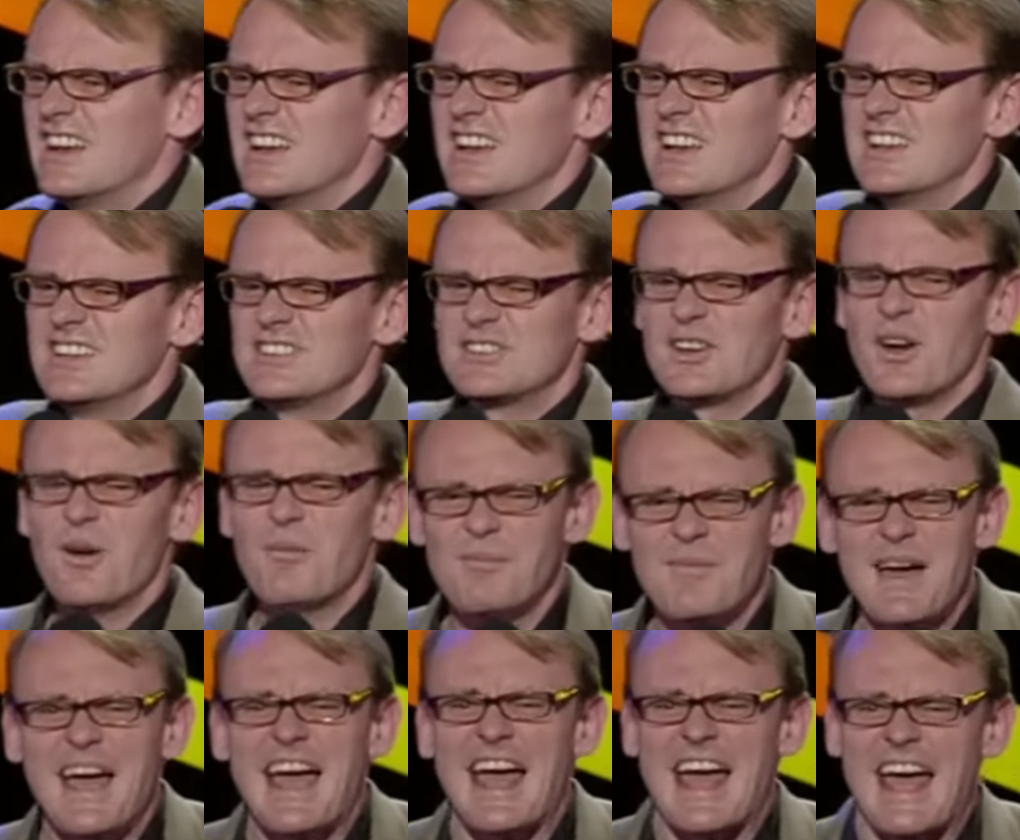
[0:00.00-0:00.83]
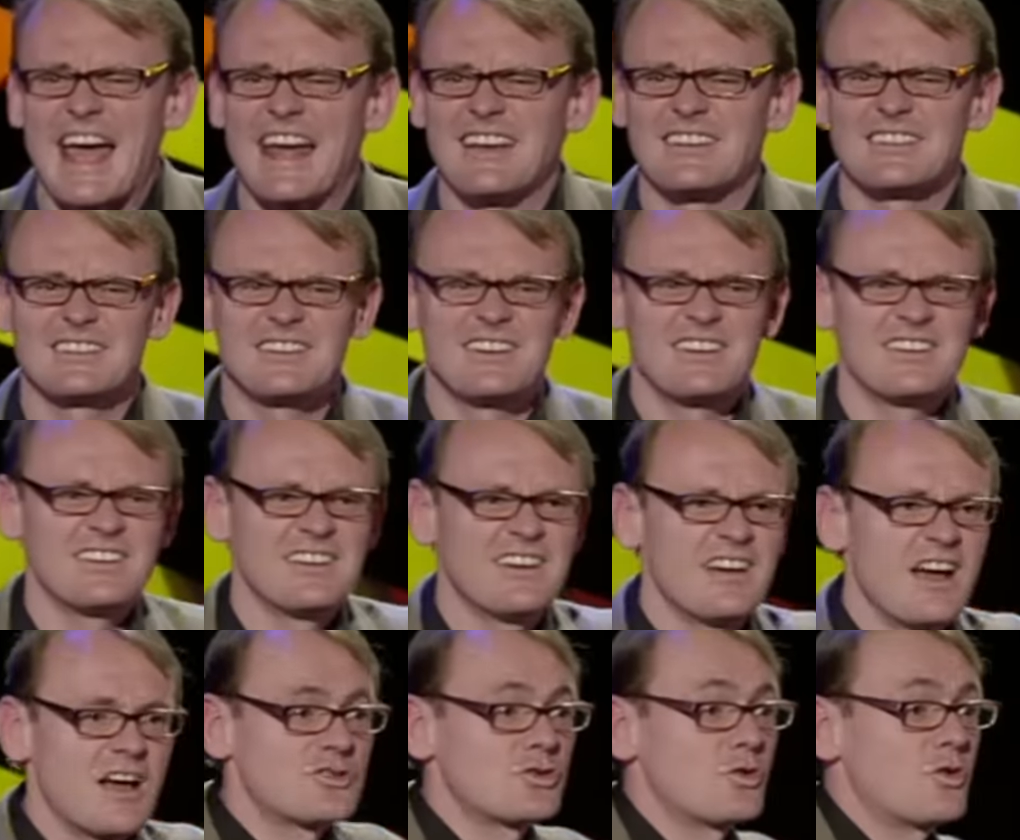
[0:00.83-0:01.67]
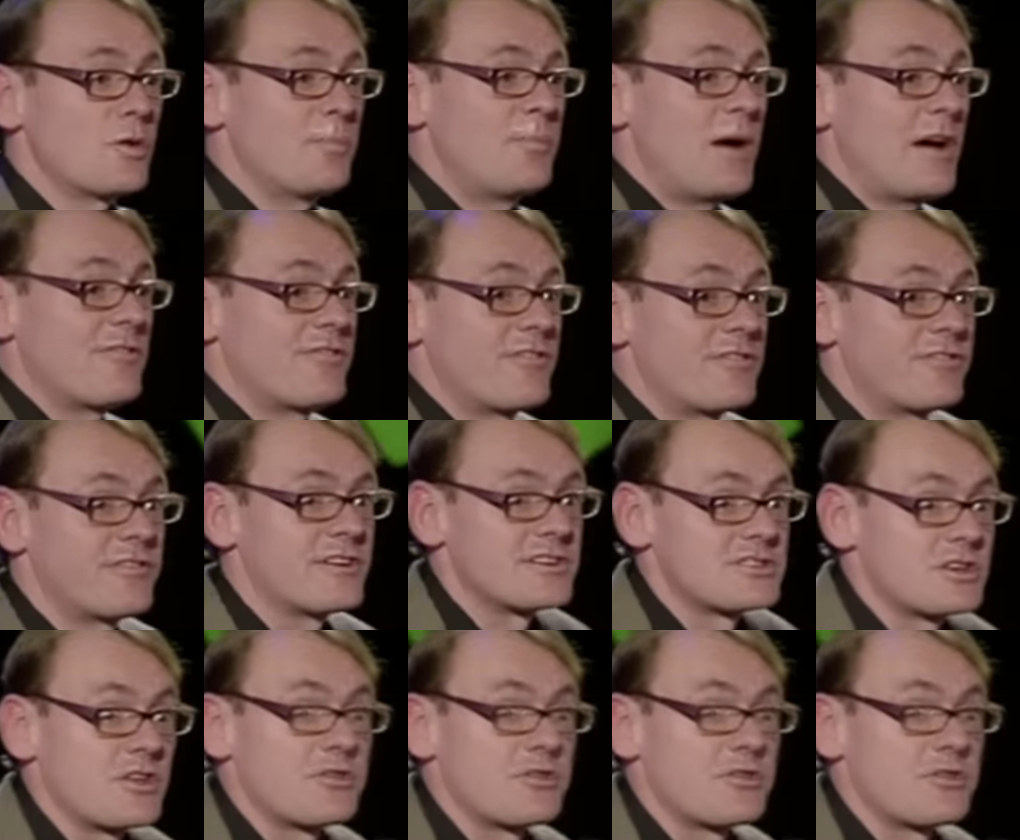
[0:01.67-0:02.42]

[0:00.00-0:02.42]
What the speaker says: It's gone mad. Yeah. I saw a pufferfish, I